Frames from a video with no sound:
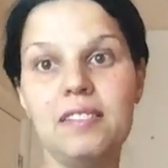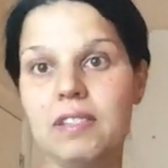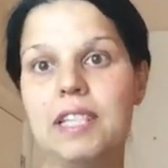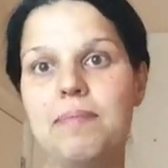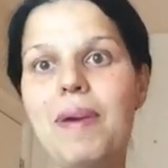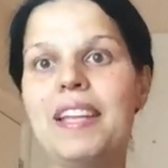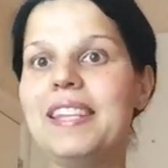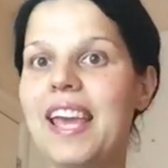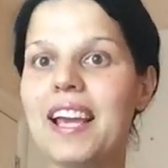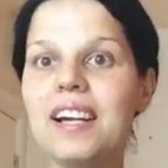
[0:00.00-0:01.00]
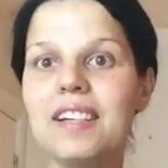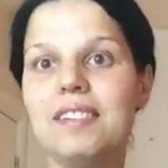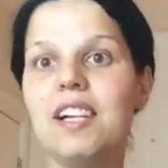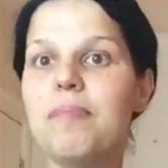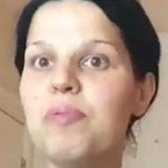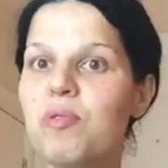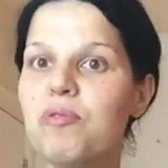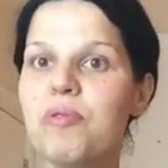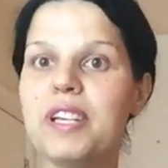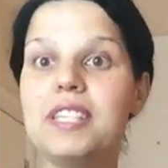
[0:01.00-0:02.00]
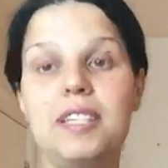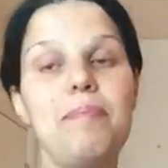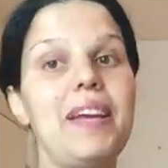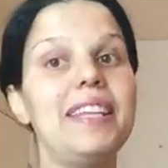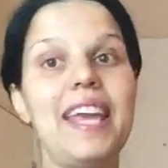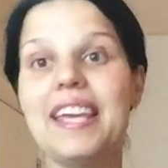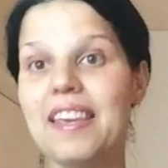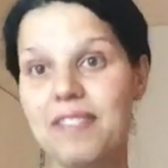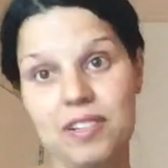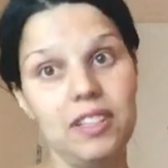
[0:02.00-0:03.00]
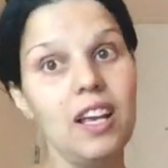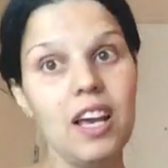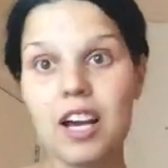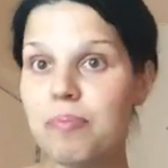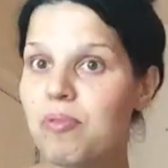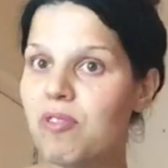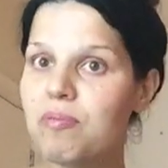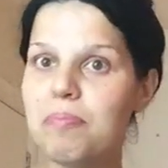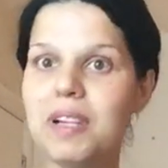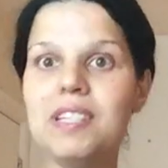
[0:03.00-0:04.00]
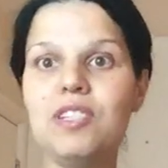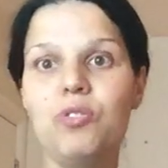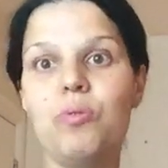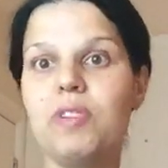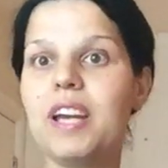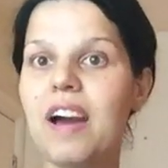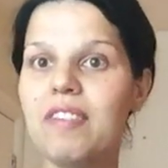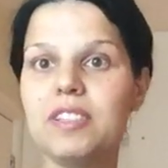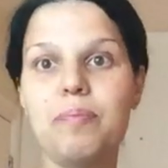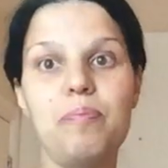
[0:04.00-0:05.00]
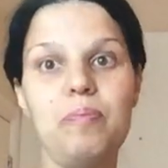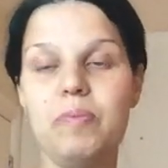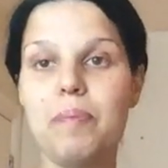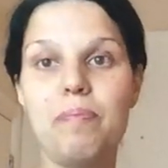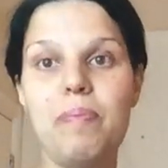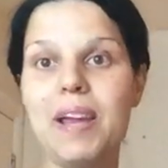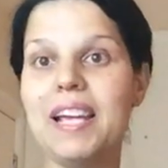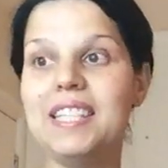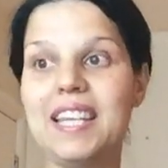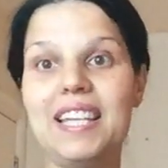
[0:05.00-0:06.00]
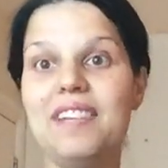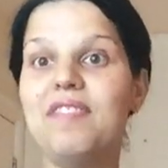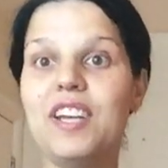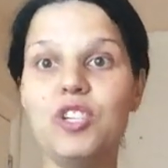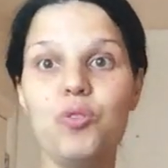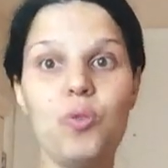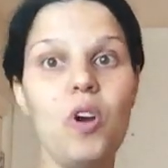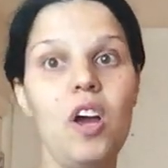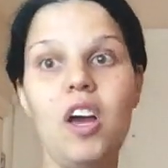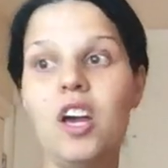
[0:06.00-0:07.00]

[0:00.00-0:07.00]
It may take couple of weeks, it may take even couple of months to recover the place and the flesh to